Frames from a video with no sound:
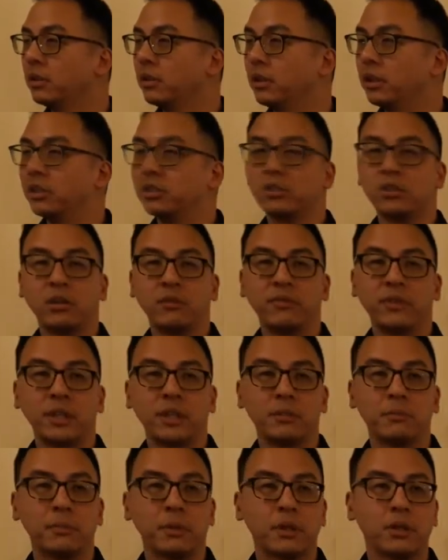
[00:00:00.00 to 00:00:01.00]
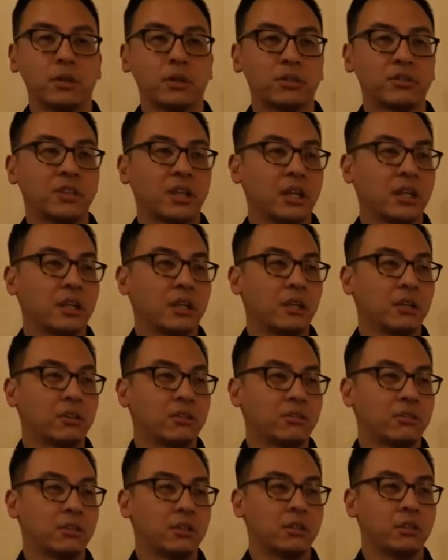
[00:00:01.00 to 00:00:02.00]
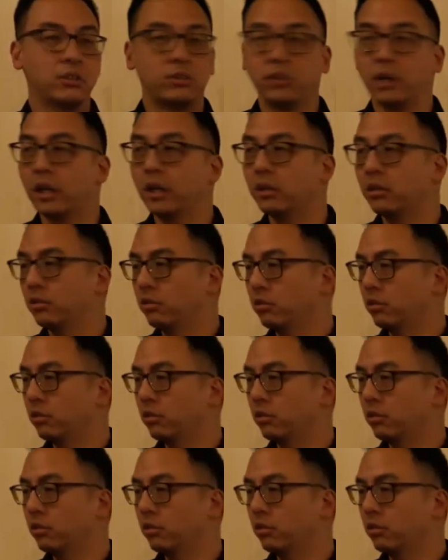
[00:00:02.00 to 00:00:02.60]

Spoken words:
And it's convenient because it is dry,